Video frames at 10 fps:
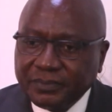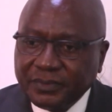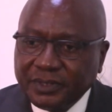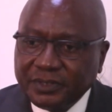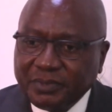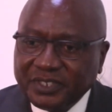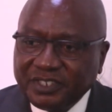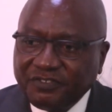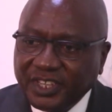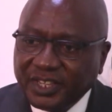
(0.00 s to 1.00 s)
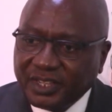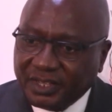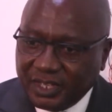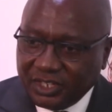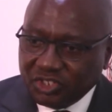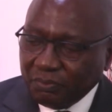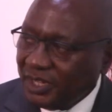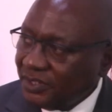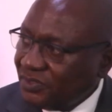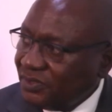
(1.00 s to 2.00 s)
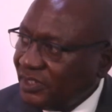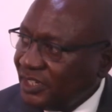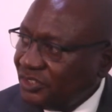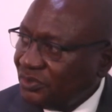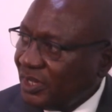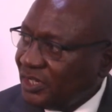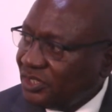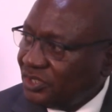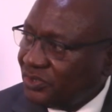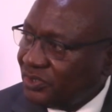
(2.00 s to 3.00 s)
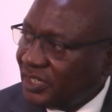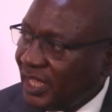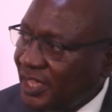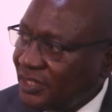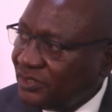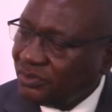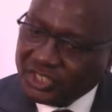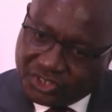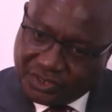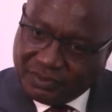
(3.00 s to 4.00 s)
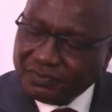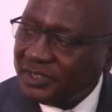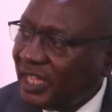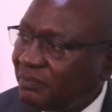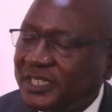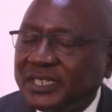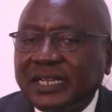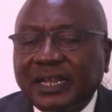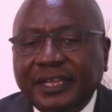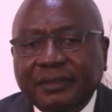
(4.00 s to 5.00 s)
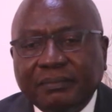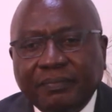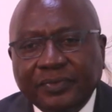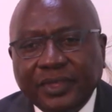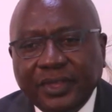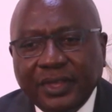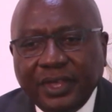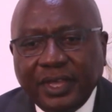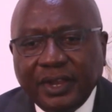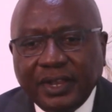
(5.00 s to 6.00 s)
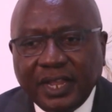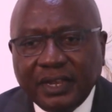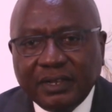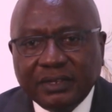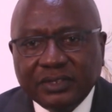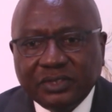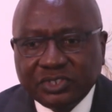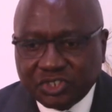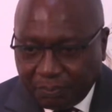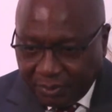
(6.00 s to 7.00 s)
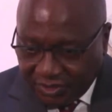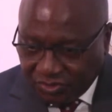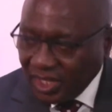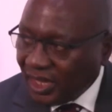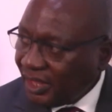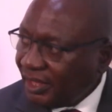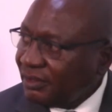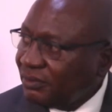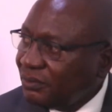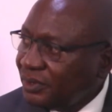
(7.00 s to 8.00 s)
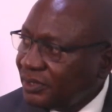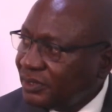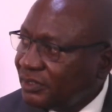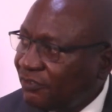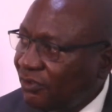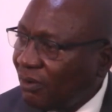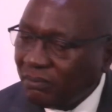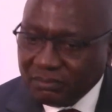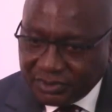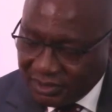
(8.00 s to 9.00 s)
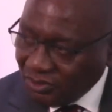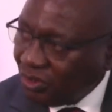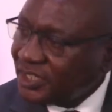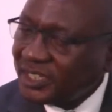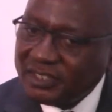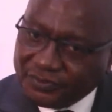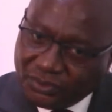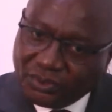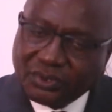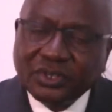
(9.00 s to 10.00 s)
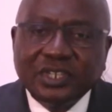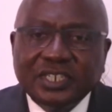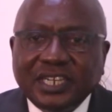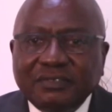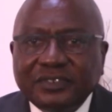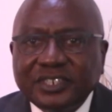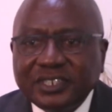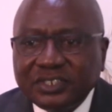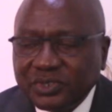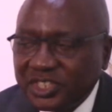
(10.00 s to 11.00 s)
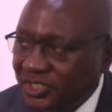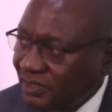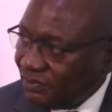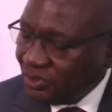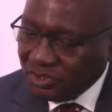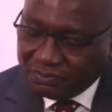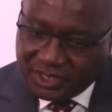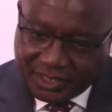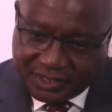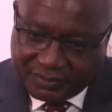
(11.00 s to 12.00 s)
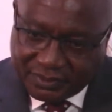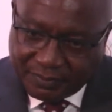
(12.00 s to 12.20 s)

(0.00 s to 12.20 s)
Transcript: specific topics that you want to utilize to achieve that particular aim. And then those topics together will form some content for delivery to achieve those objectives.